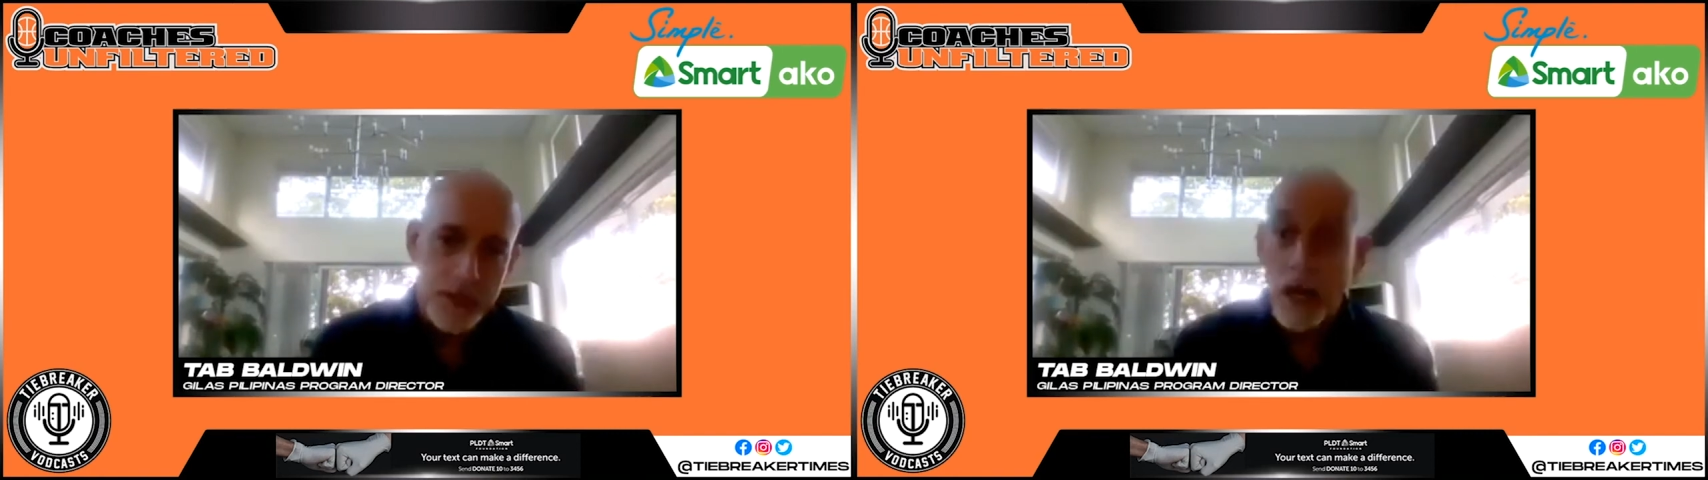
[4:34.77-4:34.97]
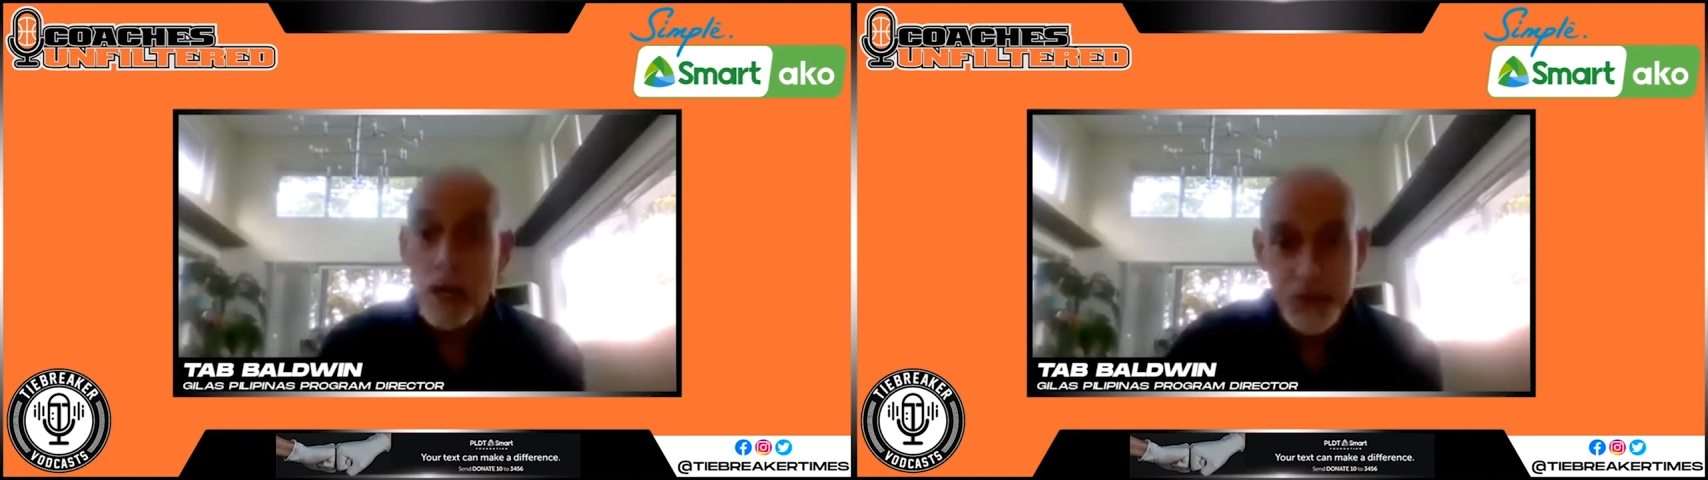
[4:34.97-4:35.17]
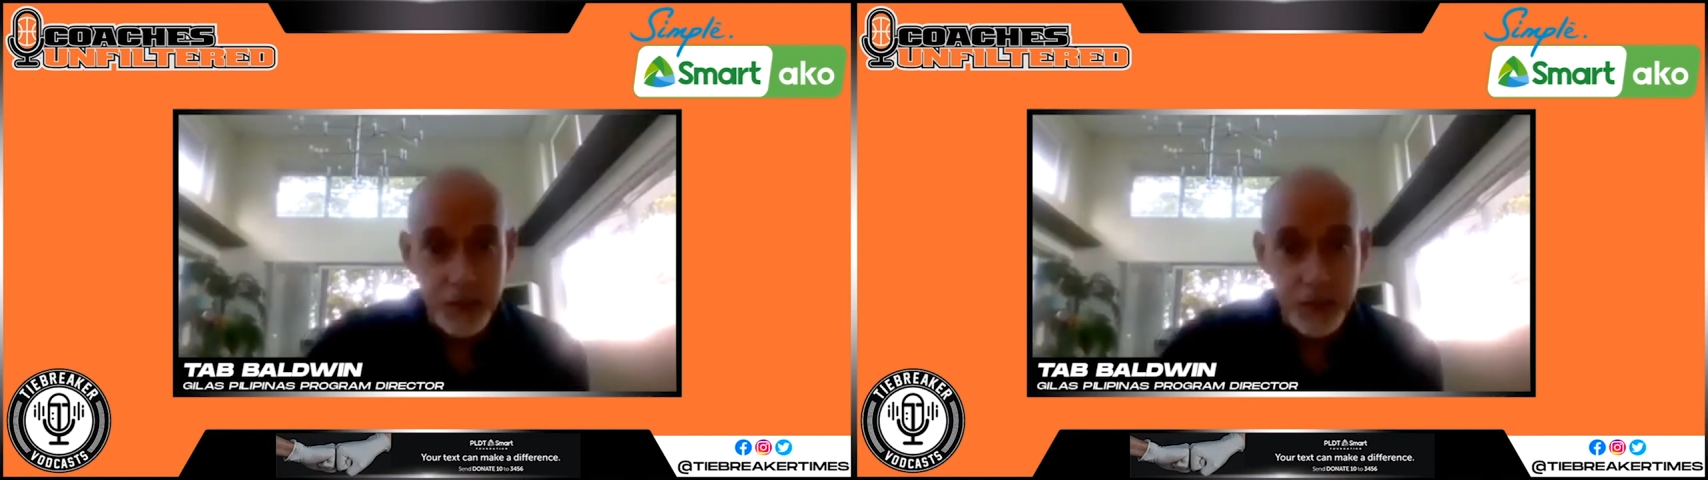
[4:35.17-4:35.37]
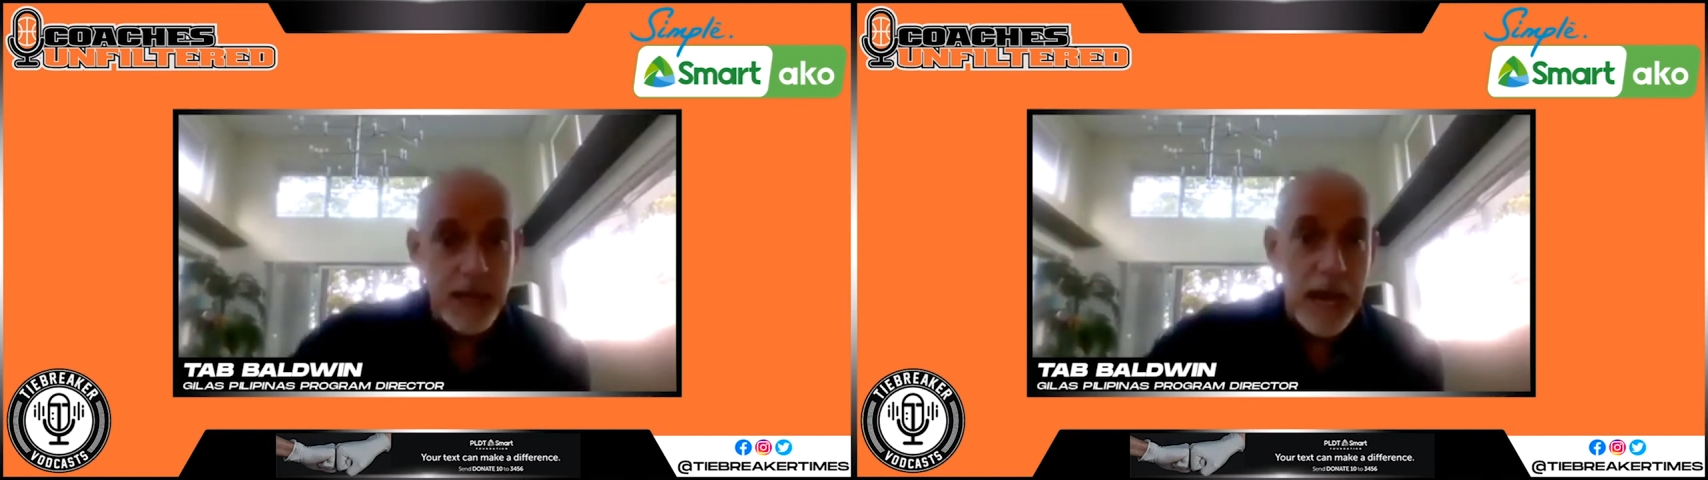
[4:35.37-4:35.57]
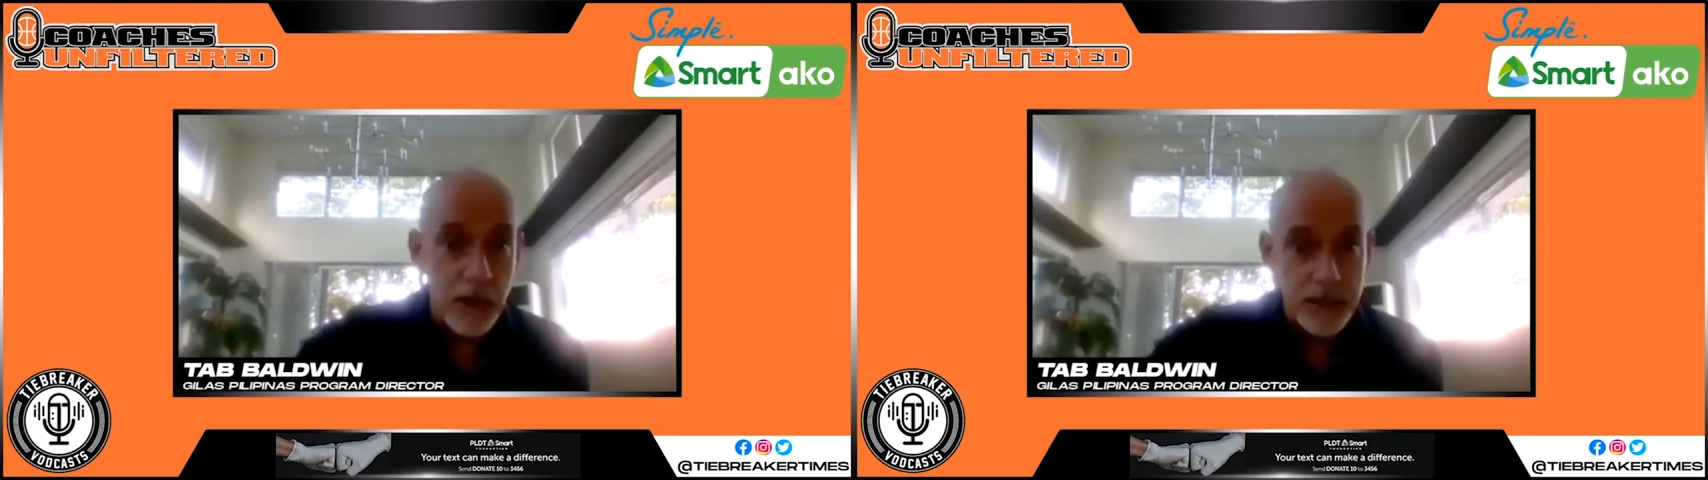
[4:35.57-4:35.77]
ultimate
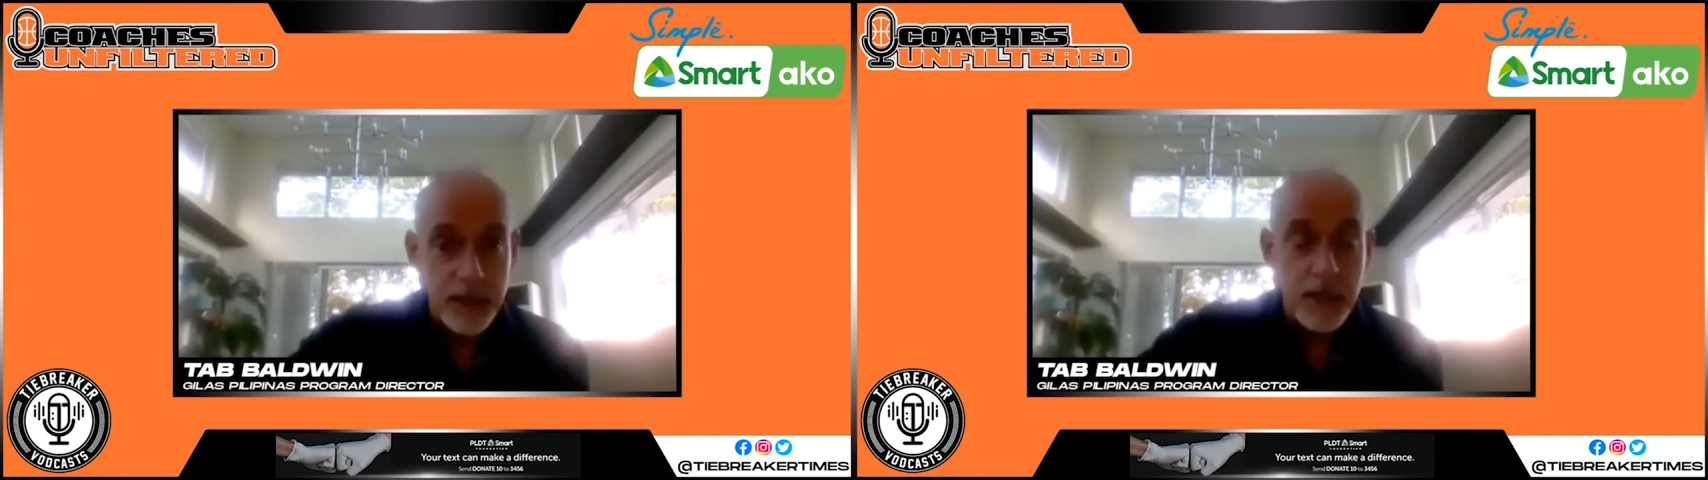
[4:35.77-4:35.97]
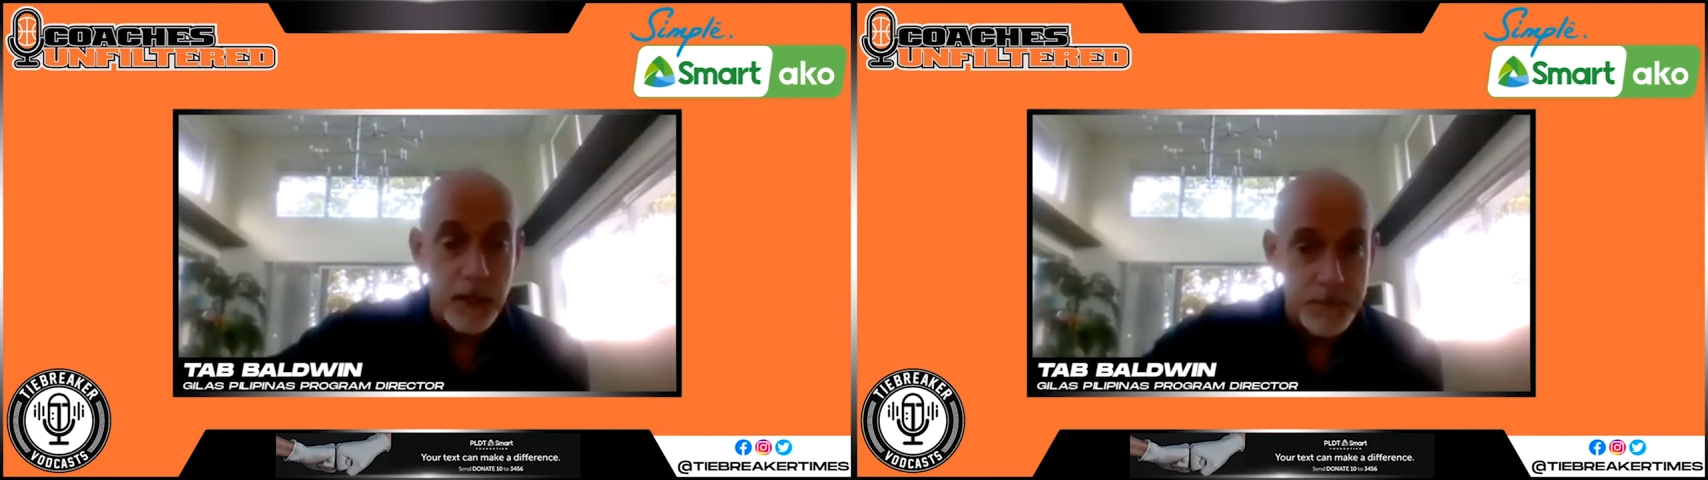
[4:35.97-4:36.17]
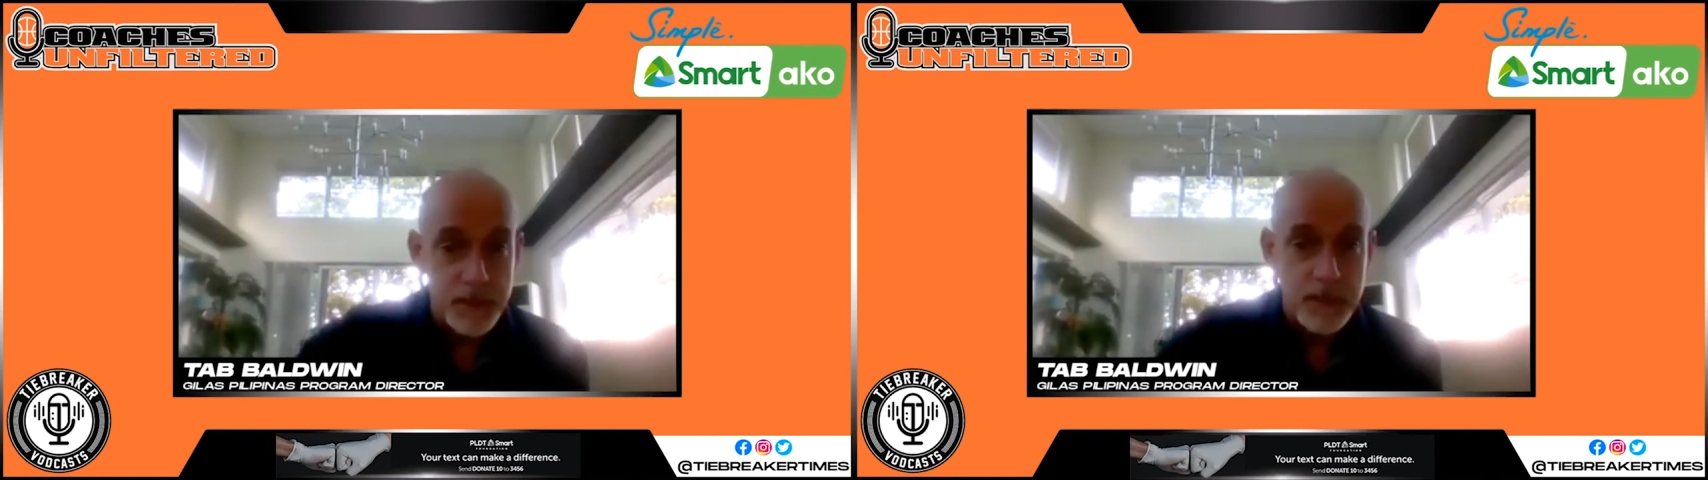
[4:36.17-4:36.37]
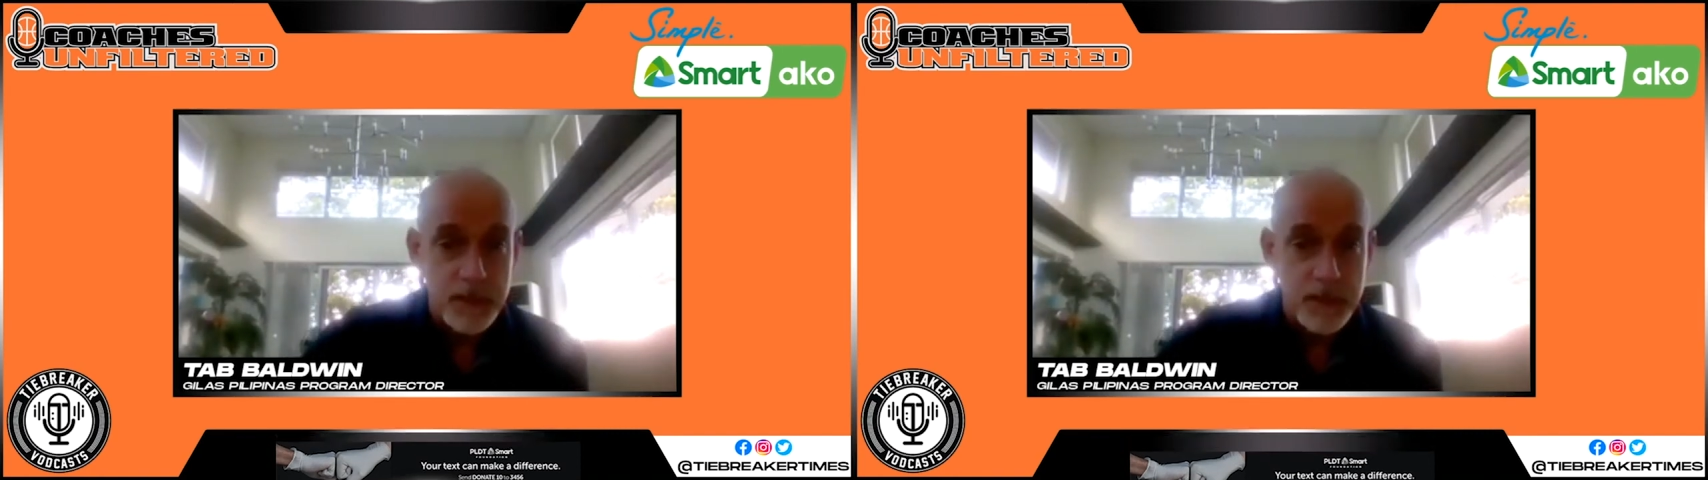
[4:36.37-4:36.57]
outcomes